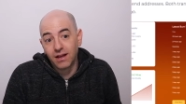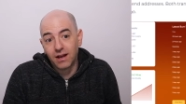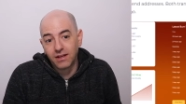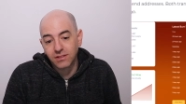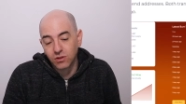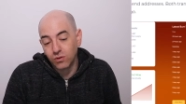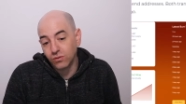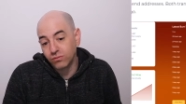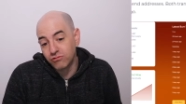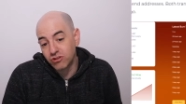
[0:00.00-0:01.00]

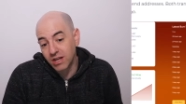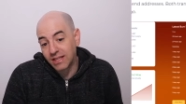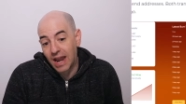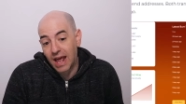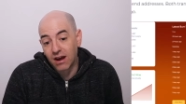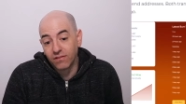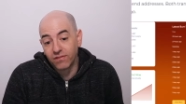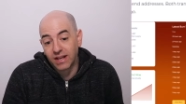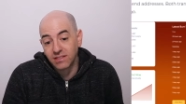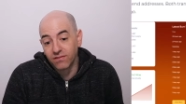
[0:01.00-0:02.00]
So check that out if
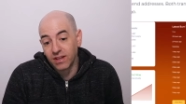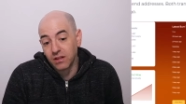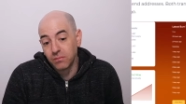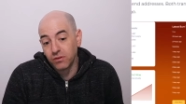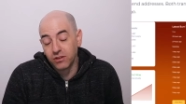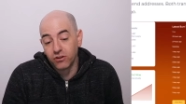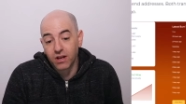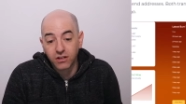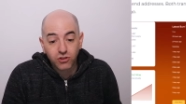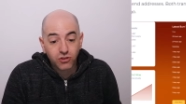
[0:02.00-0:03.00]
that's available in your
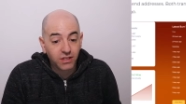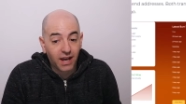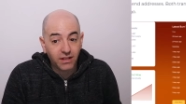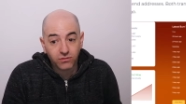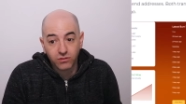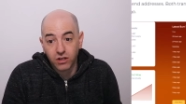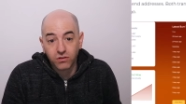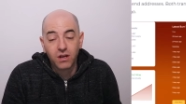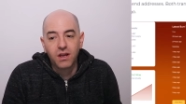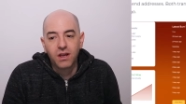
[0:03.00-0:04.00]
country. I don't
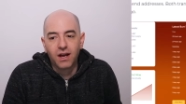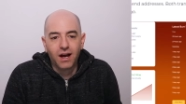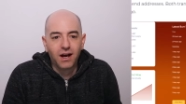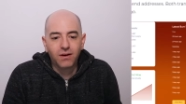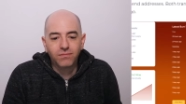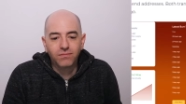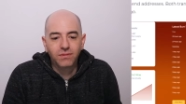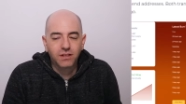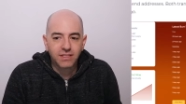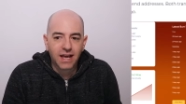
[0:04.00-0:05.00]
know,
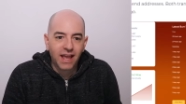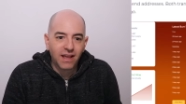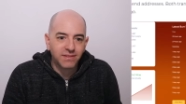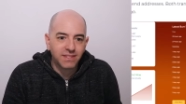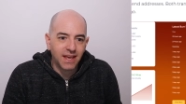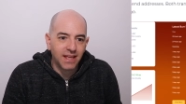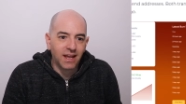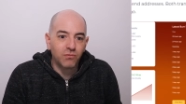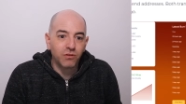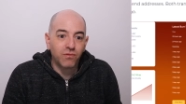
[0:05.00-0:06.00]
because I have said that
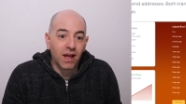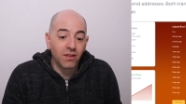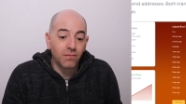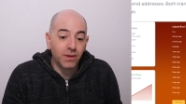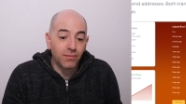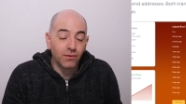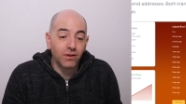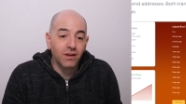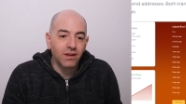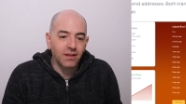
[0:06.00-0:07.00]
I would rather
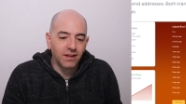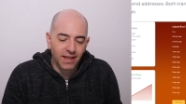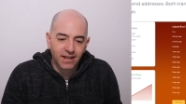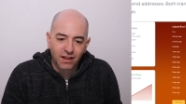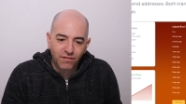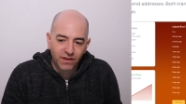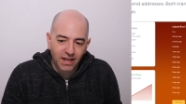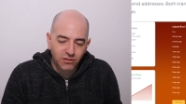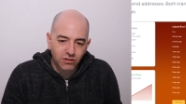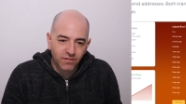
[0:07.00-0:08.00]
people, again, not
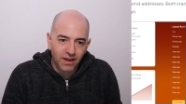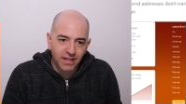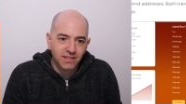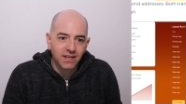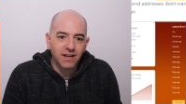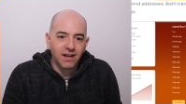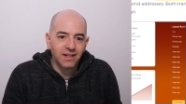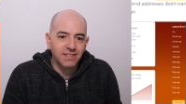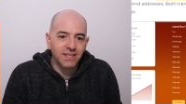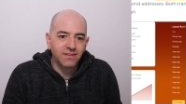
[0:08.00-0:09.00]
financial advice,
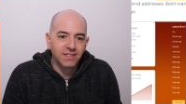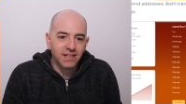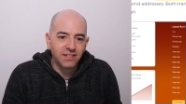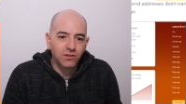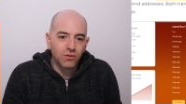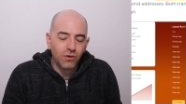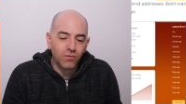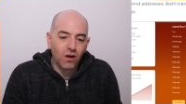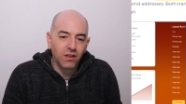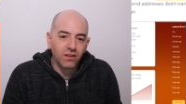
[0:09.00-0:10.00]
instead of sending to a burn
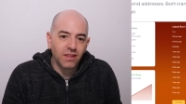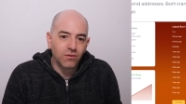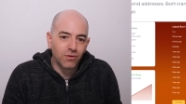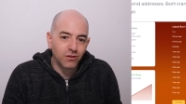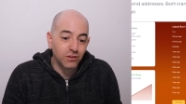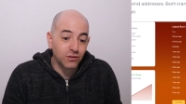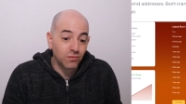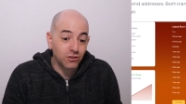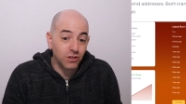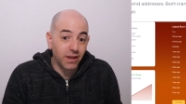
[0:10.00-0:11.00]
wallet, they would purchase
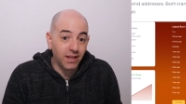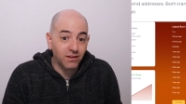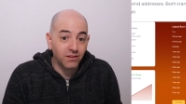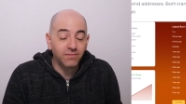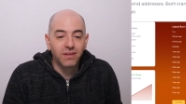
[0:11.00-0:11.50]
more Shiba Inu.